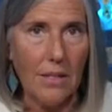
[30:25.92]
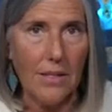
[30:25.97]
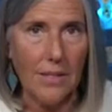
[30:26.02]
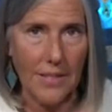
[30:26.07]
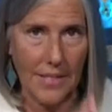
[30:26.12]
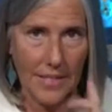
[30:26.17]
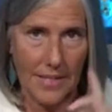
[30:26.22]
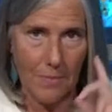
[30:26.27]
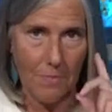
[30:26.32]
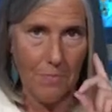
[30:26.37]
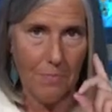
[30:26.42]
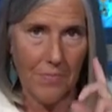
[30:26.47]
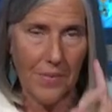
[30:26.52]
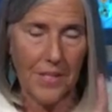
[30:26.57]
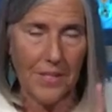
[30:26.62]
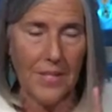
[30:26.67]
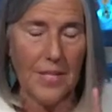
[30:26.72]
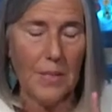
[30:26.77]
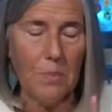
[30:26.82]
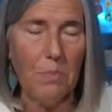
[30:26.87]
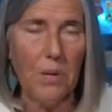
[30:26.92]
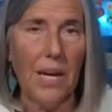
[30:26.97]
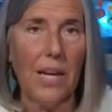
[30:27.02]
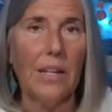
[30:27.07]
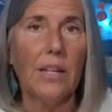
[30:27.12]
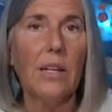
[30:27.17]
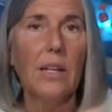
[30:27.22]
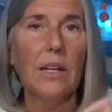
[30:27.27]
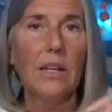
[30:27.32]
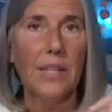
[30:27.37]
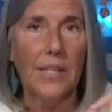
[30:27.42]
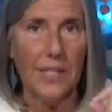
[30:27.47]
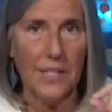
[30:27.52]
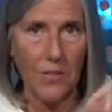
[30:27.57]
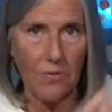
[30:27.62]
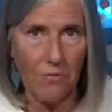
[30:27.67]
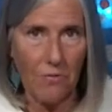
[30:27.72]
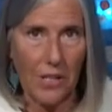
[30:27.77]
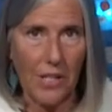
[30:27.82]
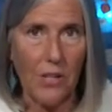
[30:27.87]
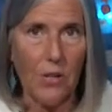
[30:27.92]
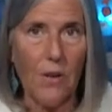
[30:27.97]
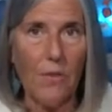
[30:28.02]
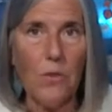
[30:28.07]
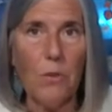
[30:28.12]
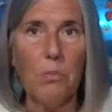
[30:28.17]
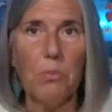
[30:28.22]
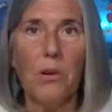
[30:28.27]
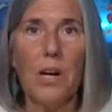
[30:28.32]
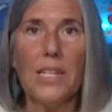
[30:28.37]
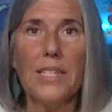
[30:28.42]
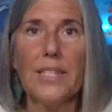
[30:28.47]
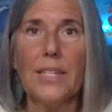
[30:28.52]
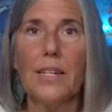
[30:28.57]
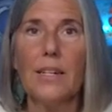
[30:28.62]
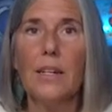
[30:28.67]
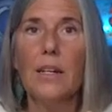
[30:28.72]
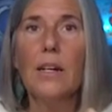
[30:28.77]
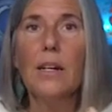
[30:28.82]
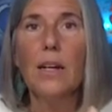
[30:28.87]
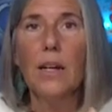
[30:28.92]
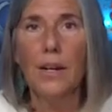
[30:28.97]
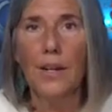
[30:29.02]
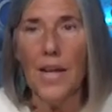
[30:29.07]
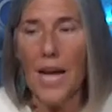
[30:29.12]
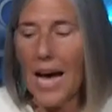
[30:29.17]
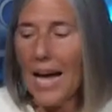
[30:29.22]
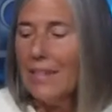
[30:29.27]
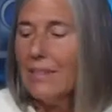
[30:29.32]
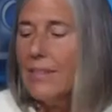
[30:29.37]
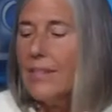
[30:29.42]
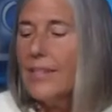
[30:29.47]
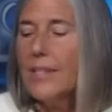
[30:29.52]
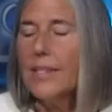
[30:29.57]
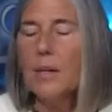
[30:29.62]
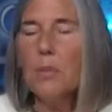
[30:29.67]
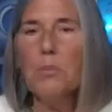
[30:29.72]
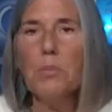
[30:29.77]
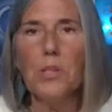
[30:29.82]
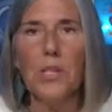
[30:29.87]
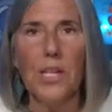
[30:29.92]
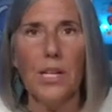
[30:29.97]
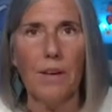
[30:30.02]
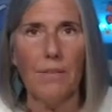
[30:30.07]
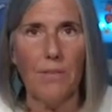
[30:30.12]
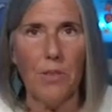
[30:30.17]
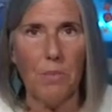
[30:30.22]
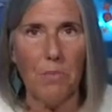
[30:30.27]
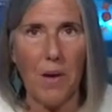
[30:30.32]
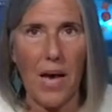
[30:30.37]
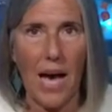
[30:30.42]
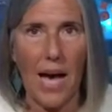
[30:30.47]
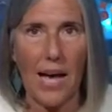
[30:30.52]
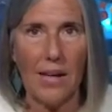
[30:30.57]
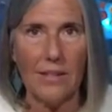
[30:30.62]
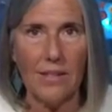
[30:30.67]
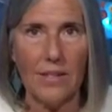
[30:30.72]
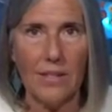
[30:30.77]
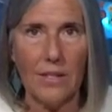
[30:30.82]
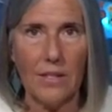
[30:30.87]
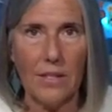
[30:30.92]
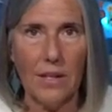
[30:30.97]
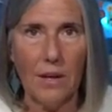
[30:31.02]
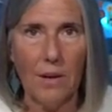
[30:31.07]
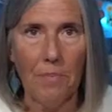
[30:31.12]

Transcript: This is big. He's a figure of the present, not simply of the past.